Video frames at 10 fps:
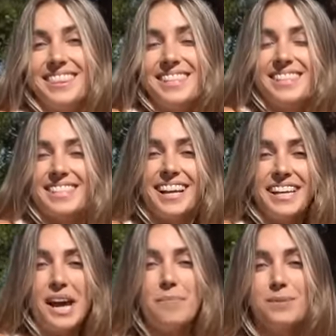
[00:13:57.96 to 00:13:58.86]
The
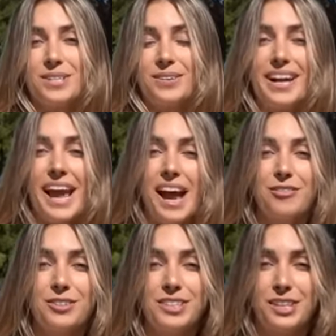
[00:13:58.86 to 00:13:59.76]
second episode I
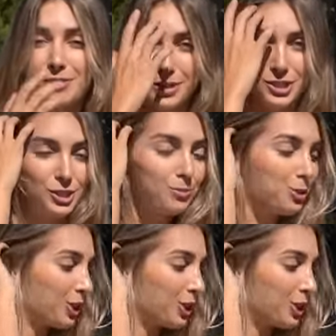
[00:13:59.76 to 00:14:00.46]
ever did on my YouTube